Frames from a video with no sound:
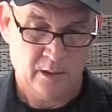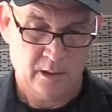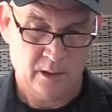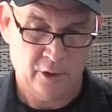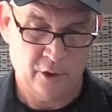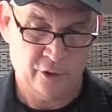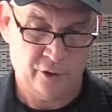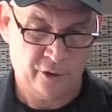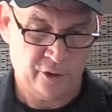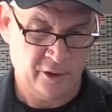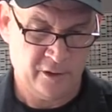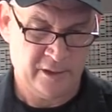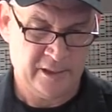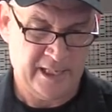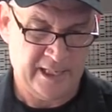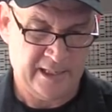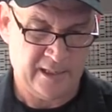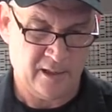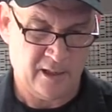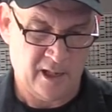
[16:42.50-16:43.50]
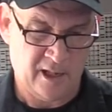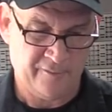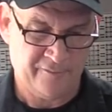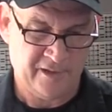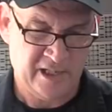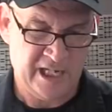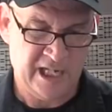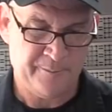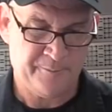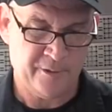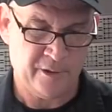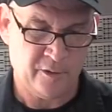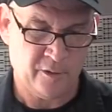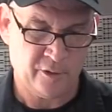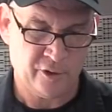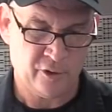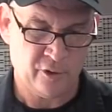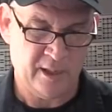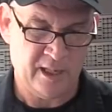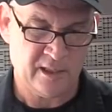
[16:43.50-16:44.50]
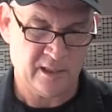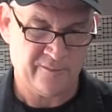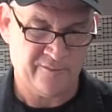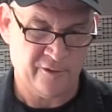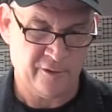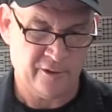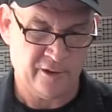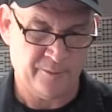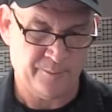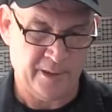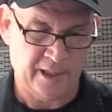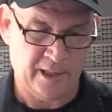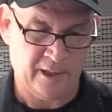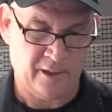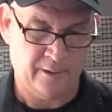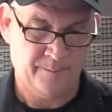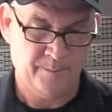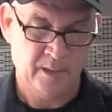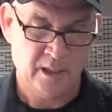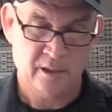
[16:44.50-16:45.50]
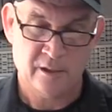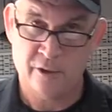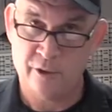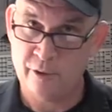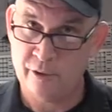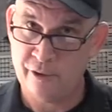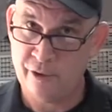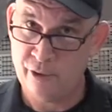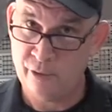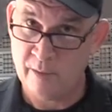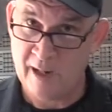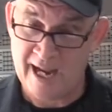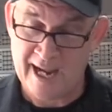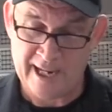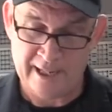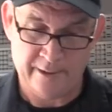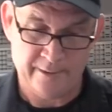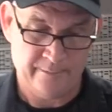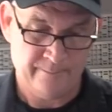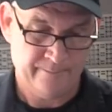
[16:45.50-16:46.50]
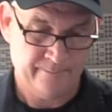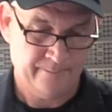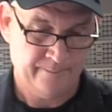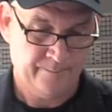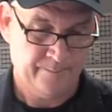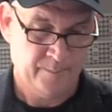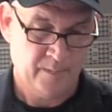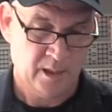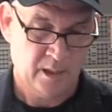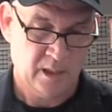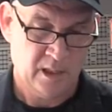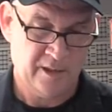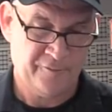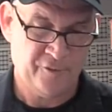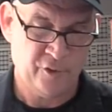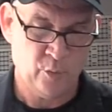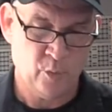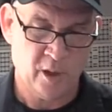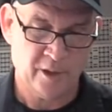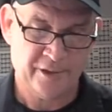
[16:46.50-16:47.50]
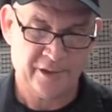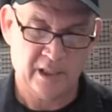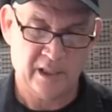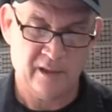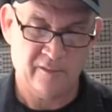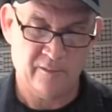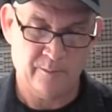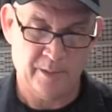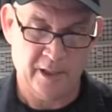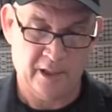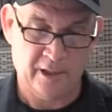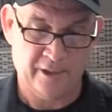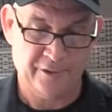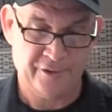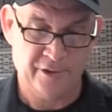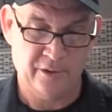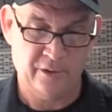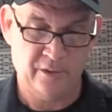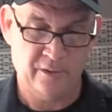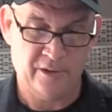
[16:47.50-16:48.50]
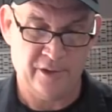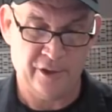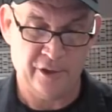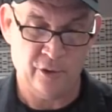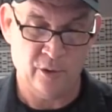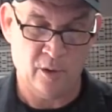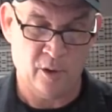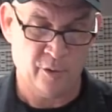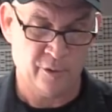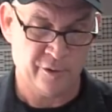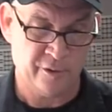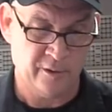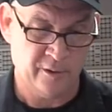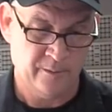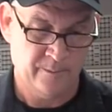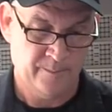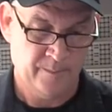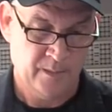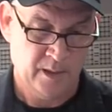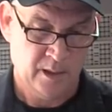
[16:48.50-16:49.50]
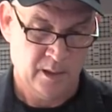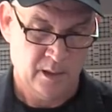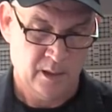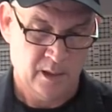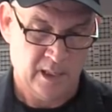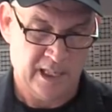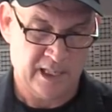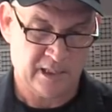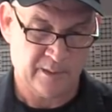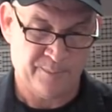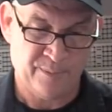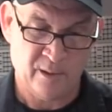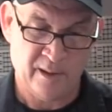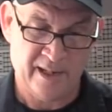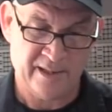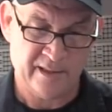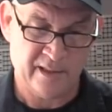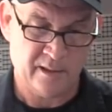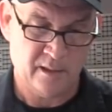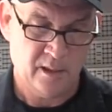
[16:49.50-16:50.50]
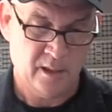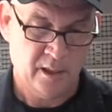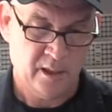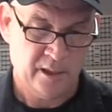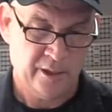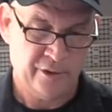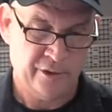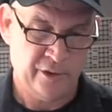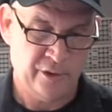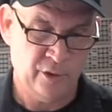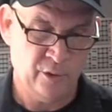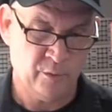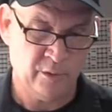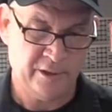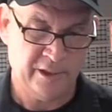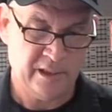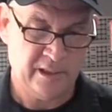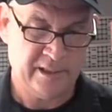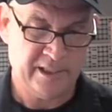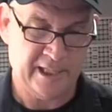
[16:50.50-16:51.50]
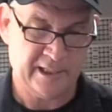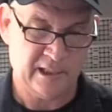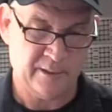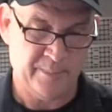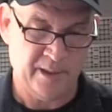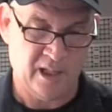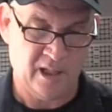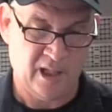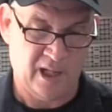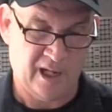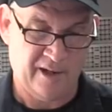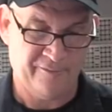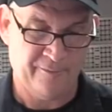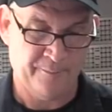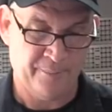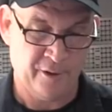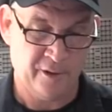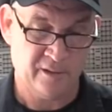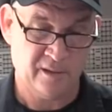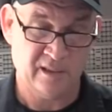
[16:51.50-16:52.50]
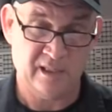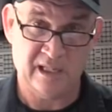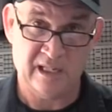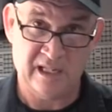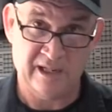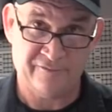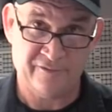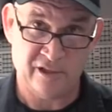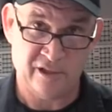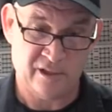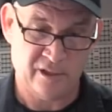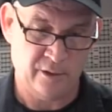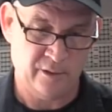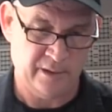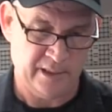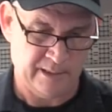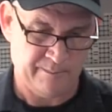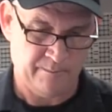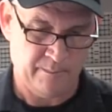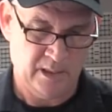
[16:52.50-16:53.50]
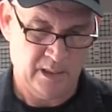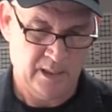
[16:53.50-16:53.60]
You should take it off, keep it, or transfer the bell to a new ride. If you want to give the bell to the new owner as a present, you will need to take the bell off and personally gift it to them.